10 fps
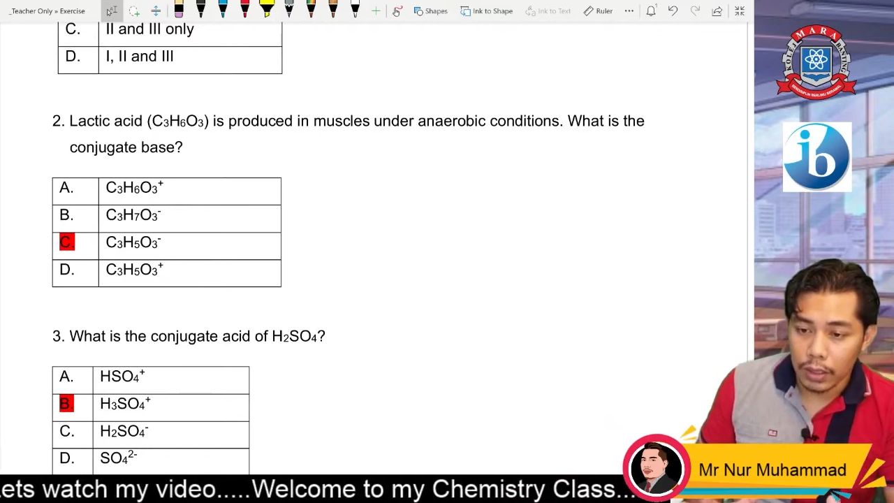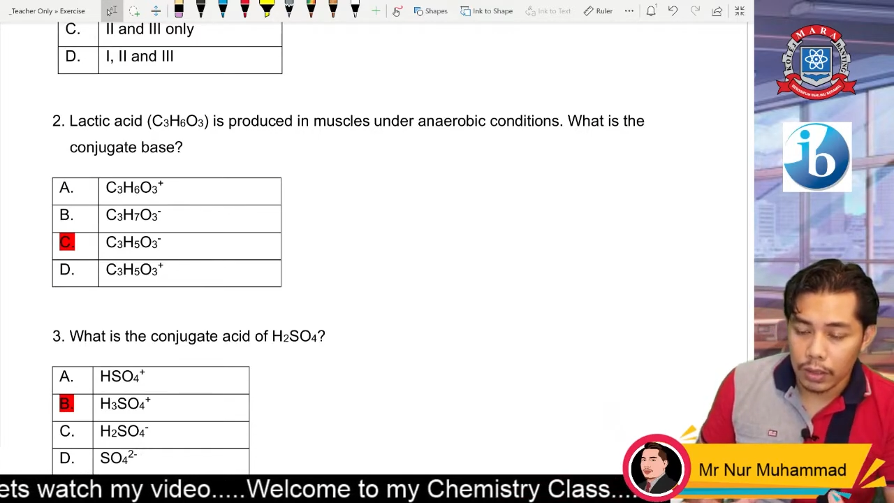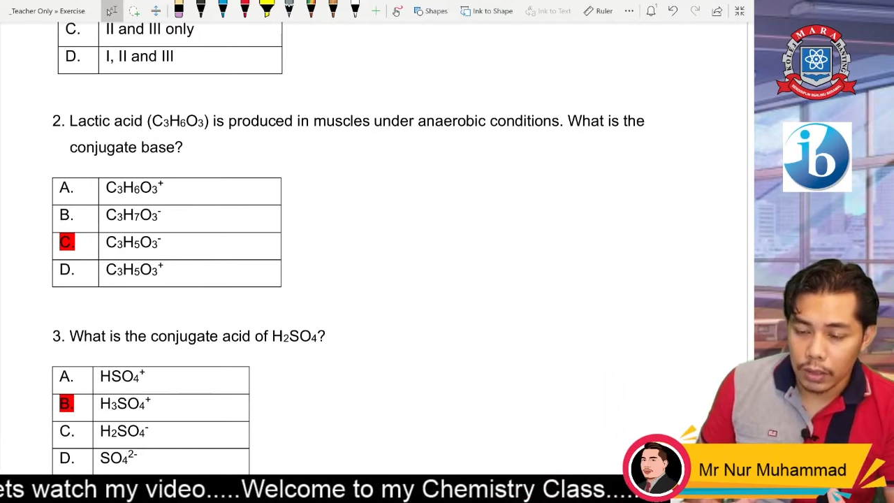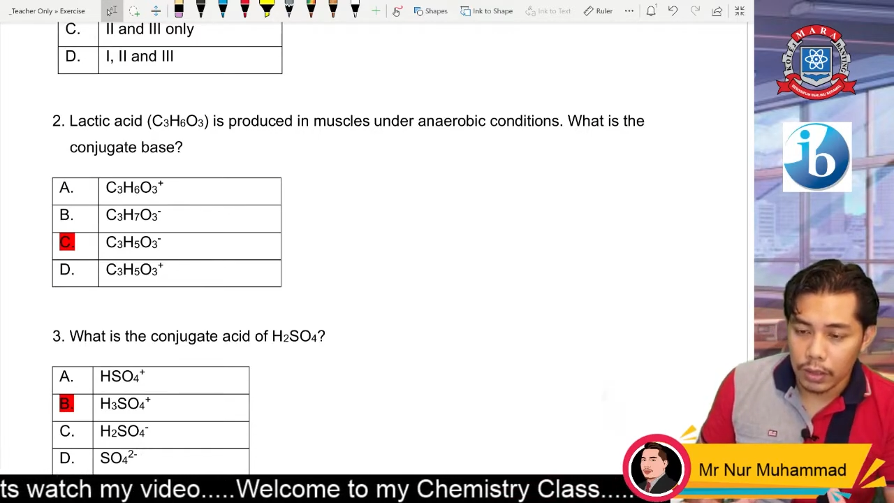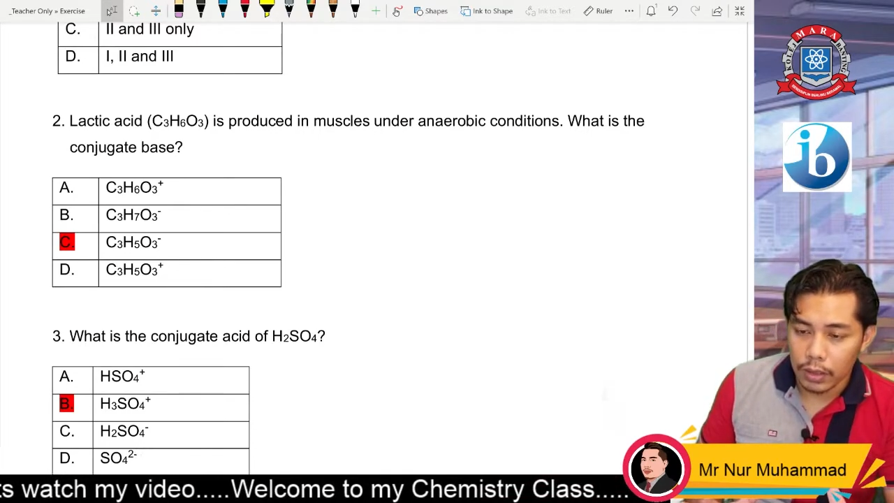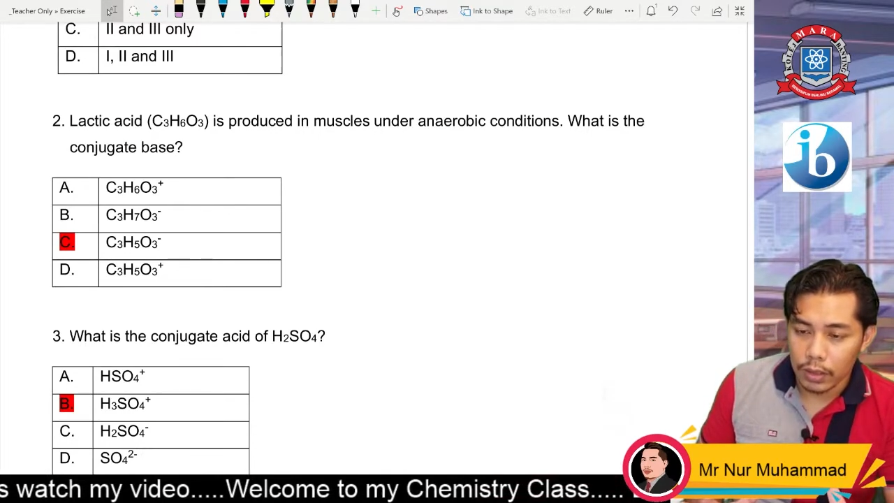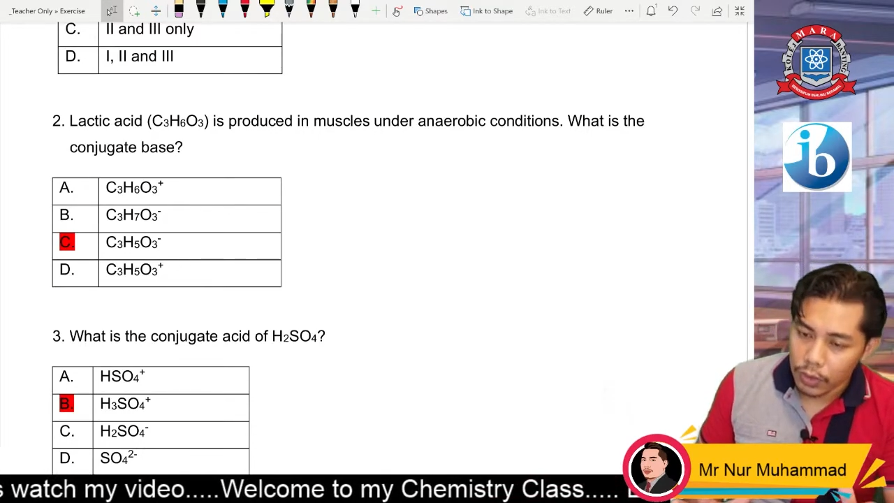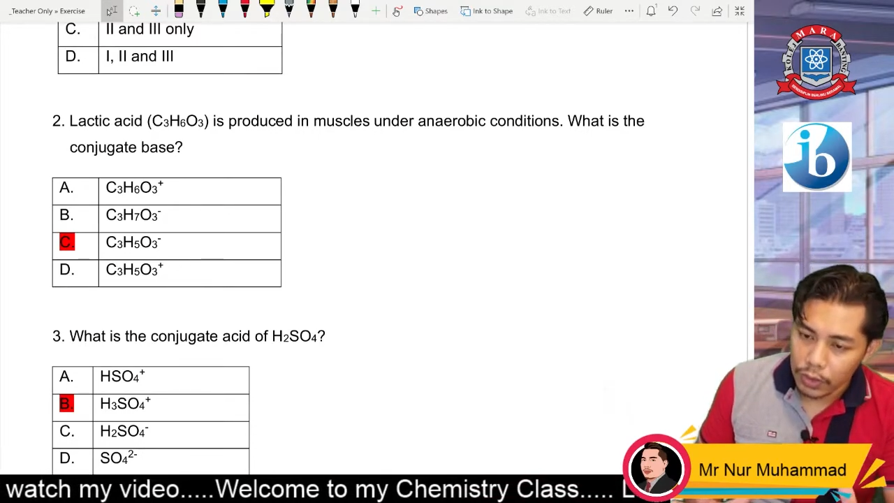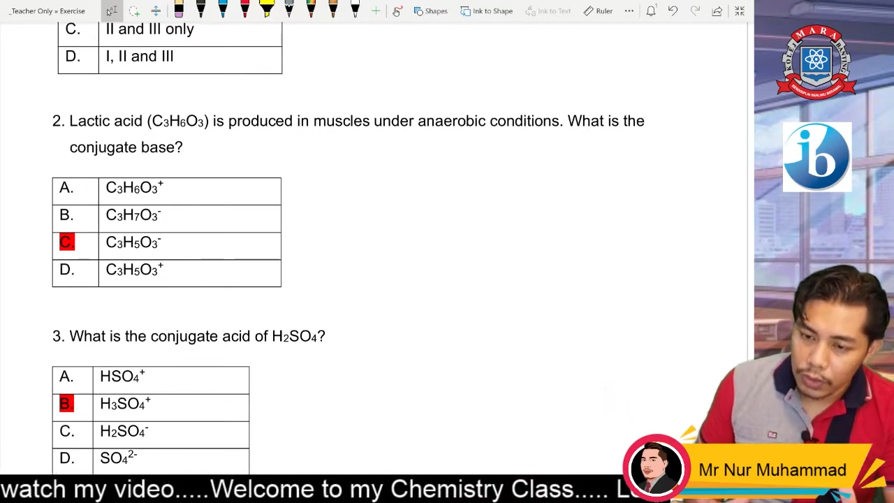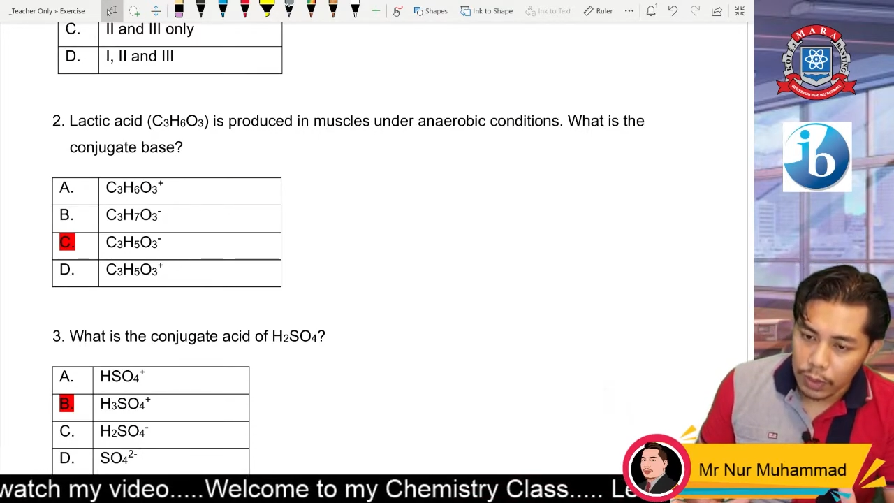difference
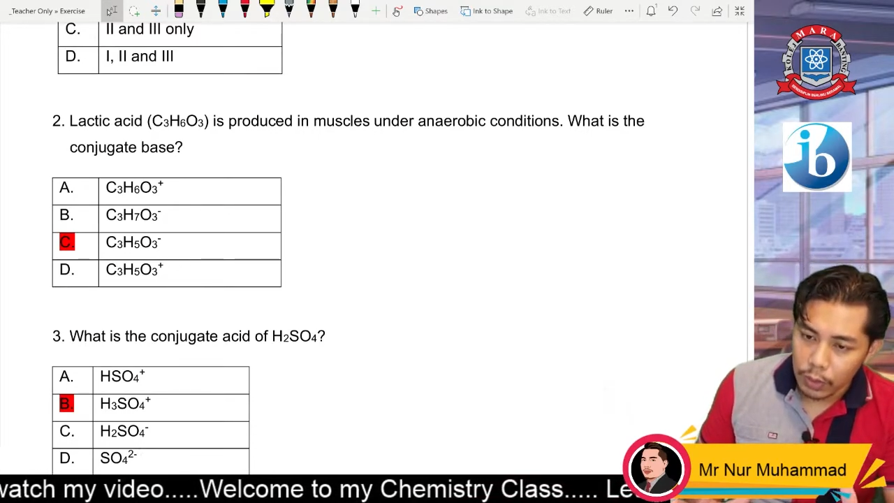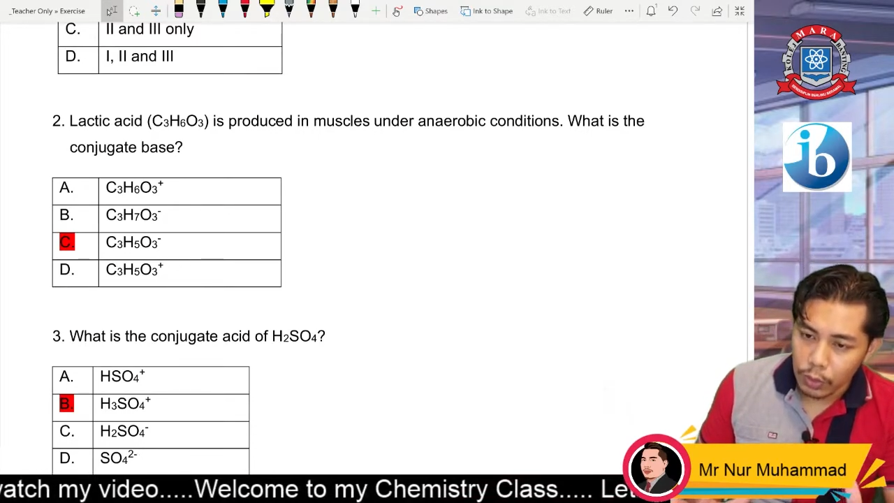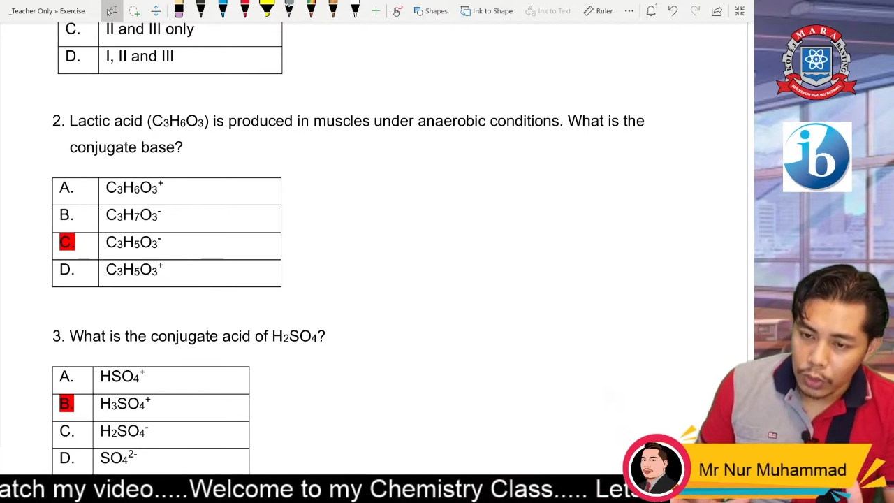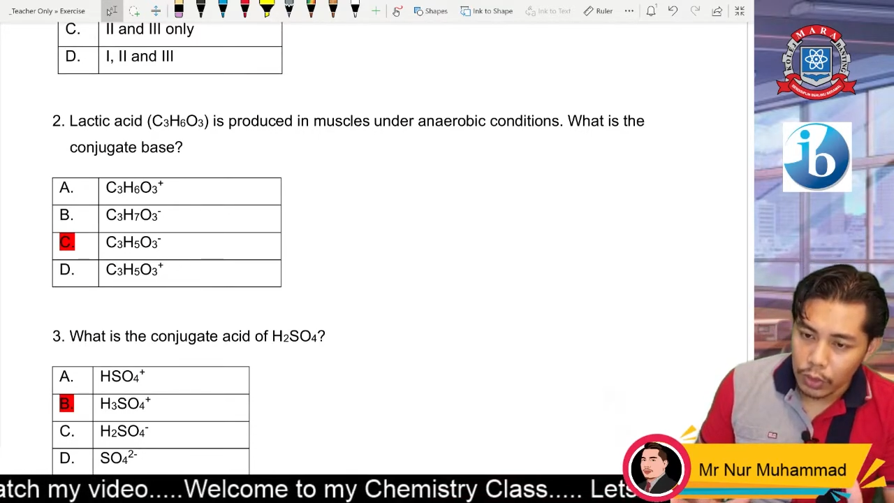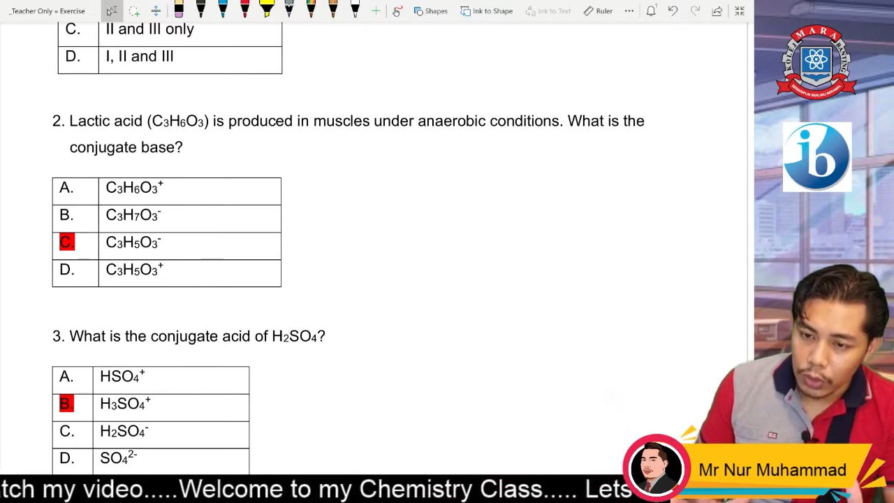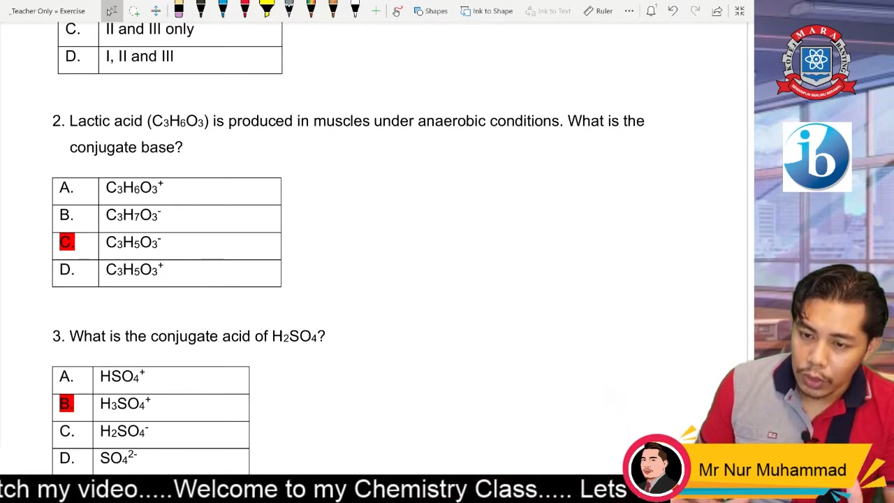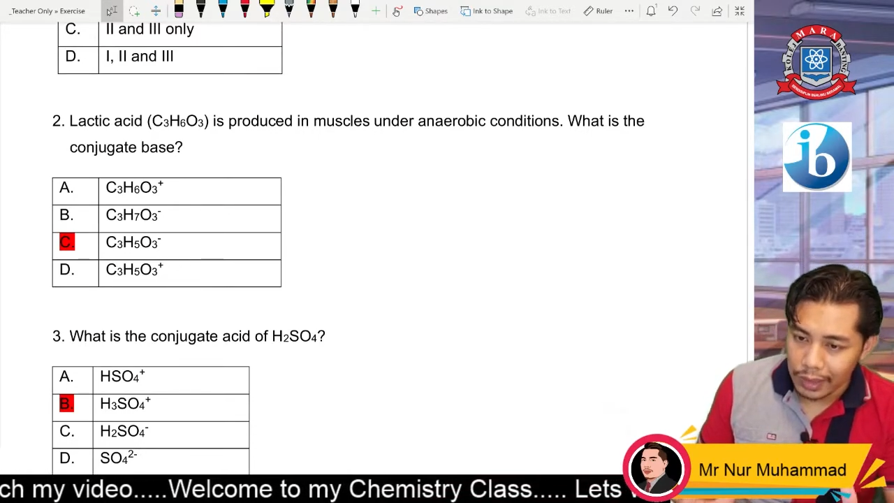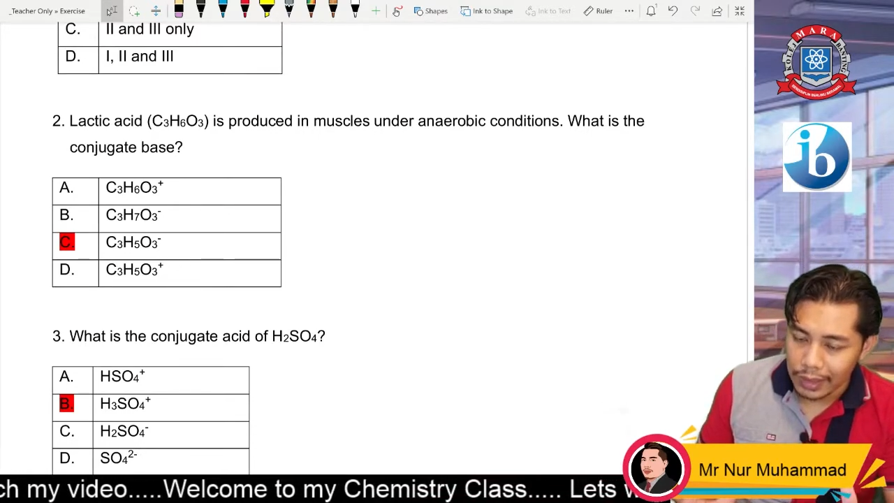between acid